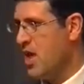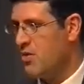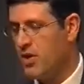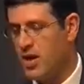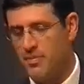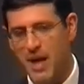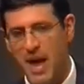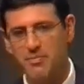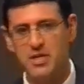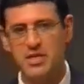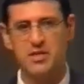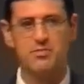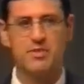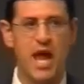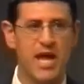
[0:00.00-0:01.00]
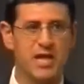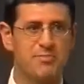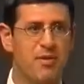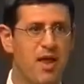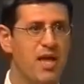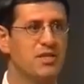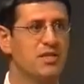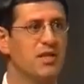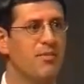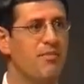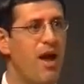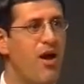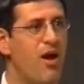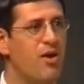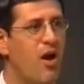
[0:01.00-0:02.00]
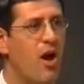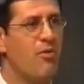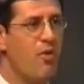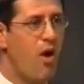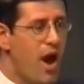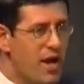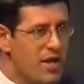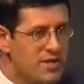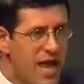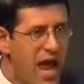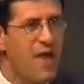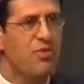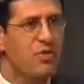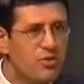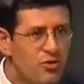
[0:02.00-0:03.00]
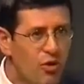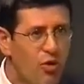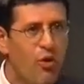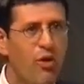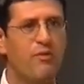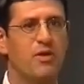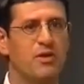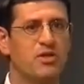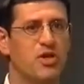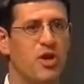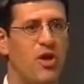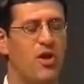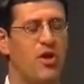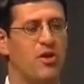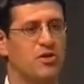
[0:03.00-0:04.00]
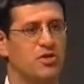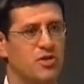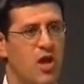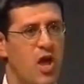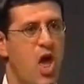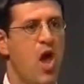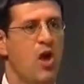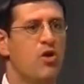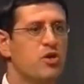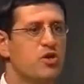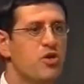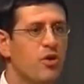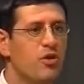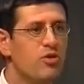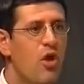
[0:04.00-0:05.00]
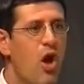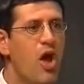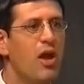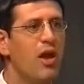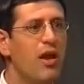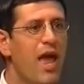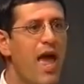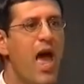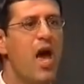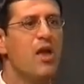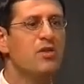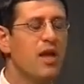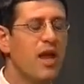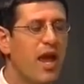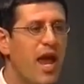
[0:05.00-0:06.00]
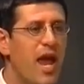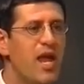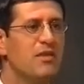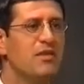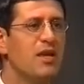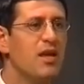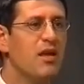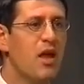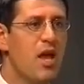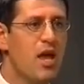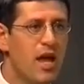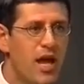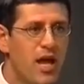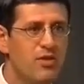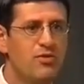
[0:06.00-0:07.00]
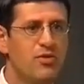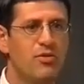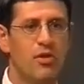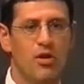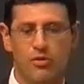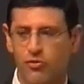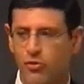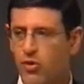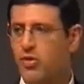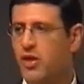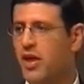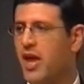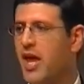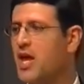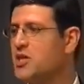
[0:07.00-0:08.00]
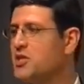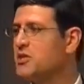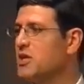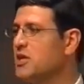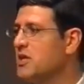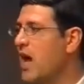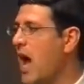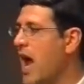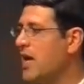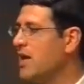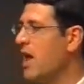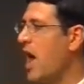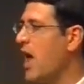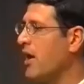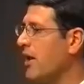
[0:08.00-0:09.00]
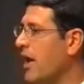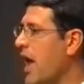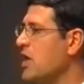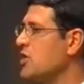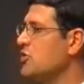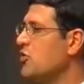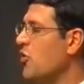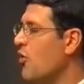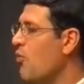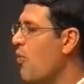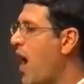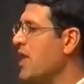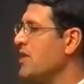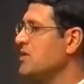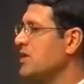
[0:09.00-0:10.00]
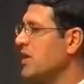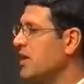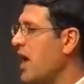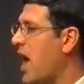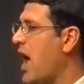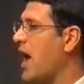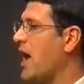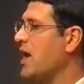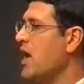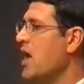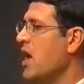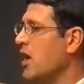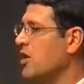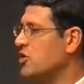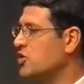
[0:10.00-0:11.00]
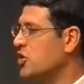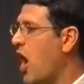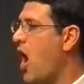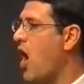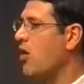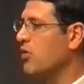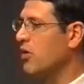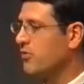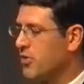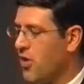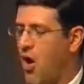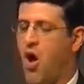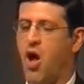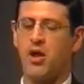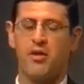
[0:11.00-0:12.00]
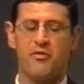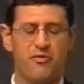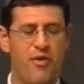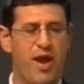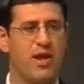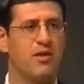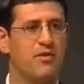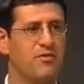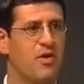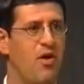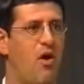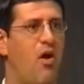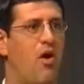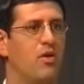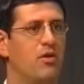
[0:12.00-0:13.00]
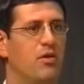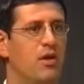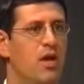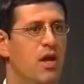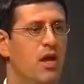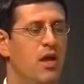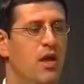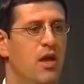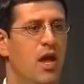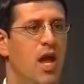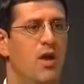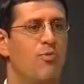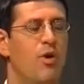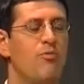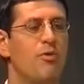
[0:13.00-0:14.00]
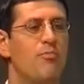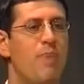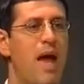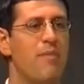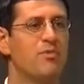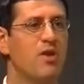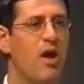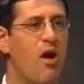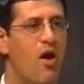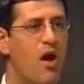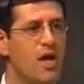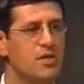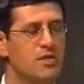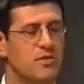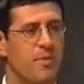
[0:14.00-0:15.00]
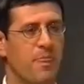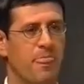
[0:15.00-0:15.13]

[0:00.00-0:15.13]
when a baptism takes place in the Maronite rite, it's at the door of the church because you're not allowed to enter into through the eastern gate unless you're once again a child of God, a friend of God. And when we're baptized,